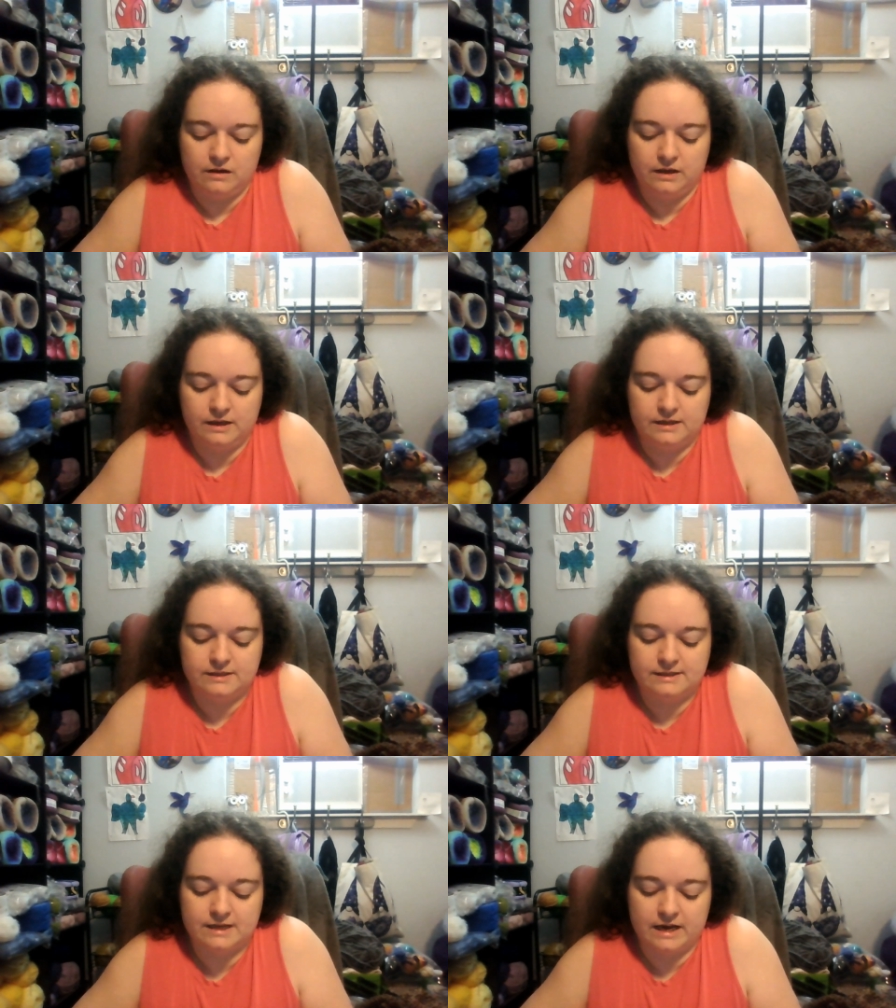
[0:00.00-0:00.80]

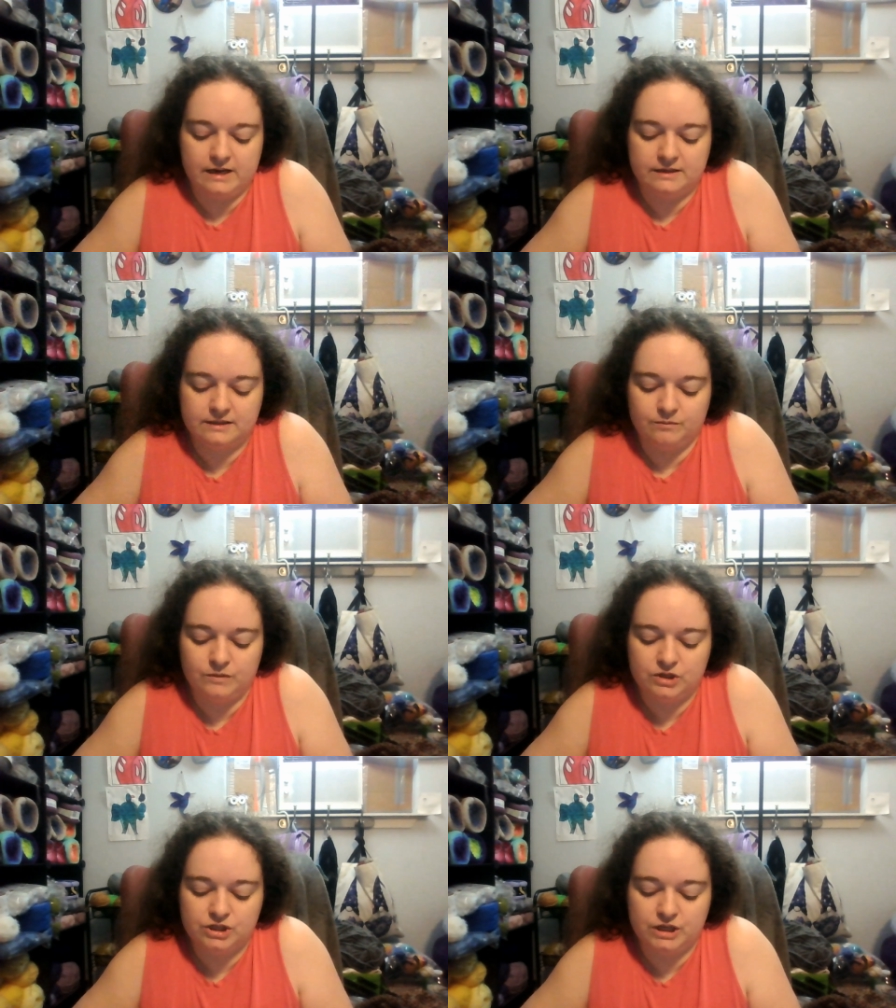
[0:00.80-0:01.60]
says
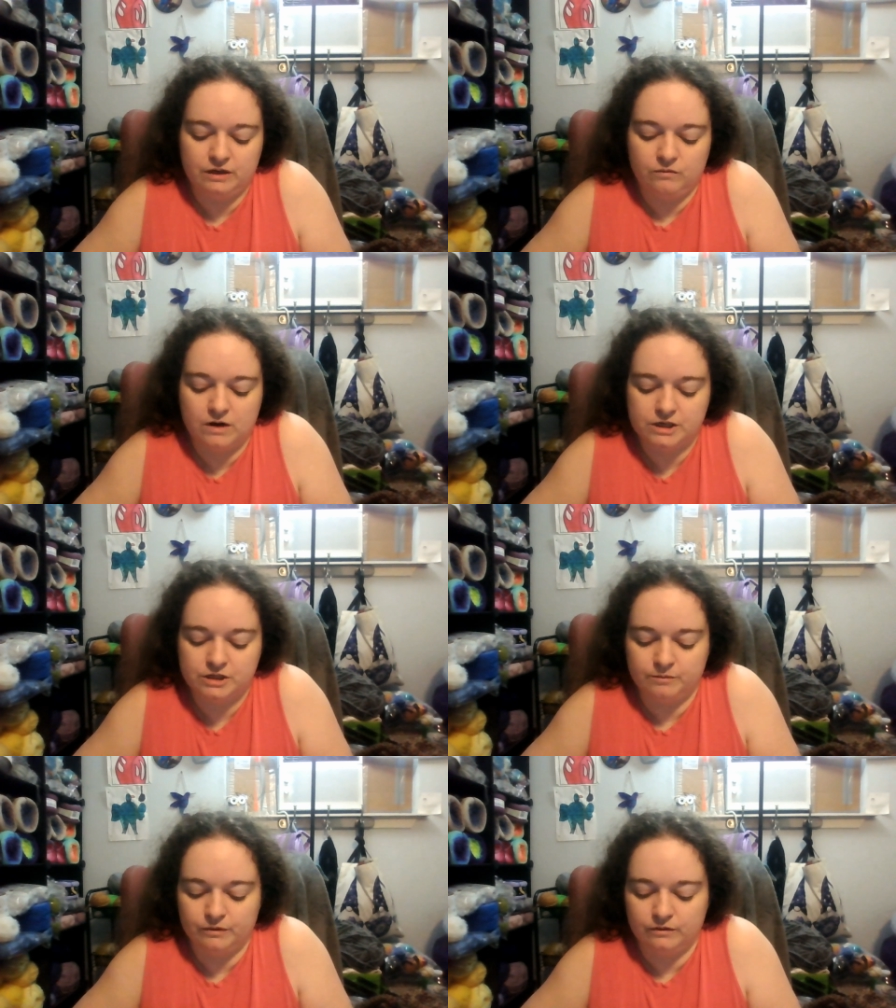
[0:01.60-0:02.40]
machine
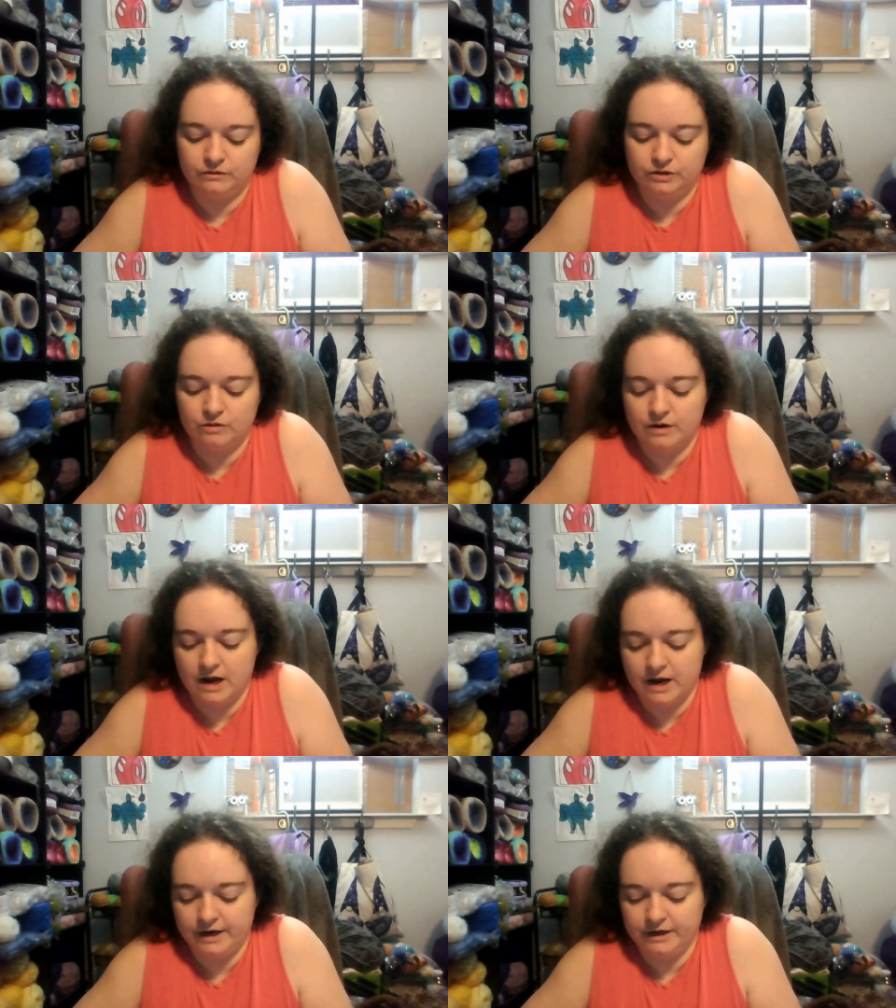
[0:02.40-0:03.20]
washable, don't
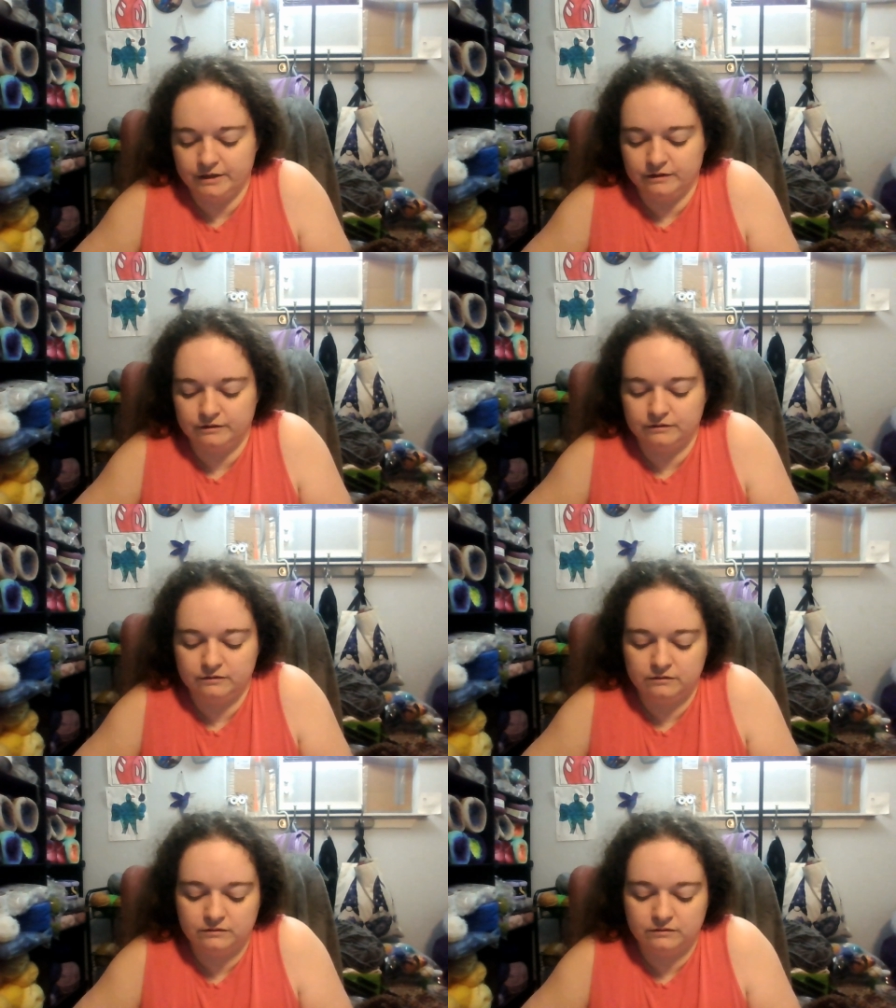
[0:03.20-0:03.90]
iron,